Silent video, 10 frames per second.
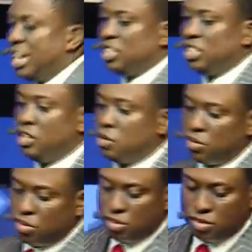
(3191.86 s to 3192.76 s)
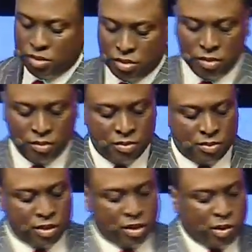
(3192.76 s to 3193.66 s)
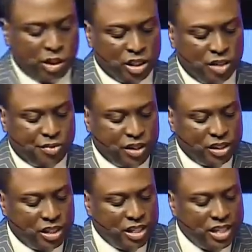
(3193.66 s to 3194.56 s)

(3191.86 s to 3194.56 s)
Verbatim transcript: accidental growth. What's the difference?